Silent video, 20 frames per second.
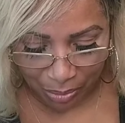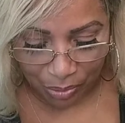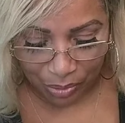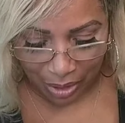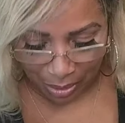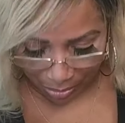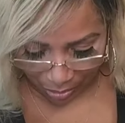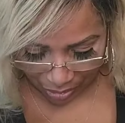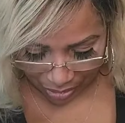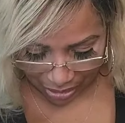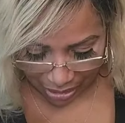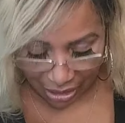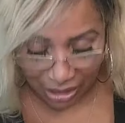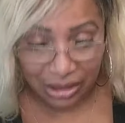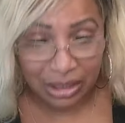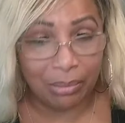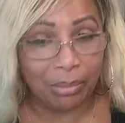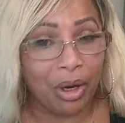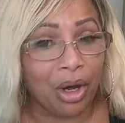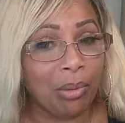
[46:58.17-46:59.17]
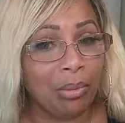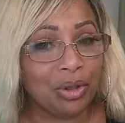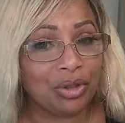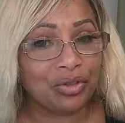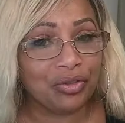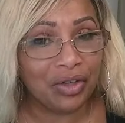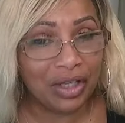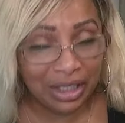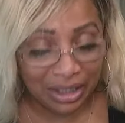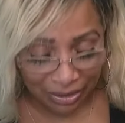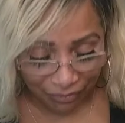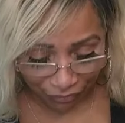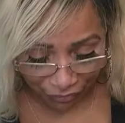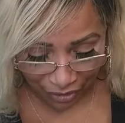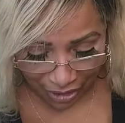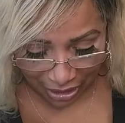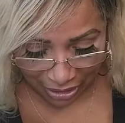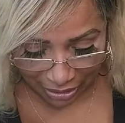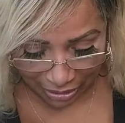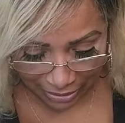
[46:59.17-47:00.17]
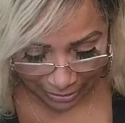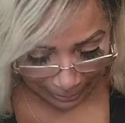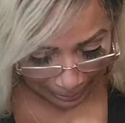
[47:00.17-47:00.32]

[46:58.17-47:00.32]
Number six, I'm almost finished.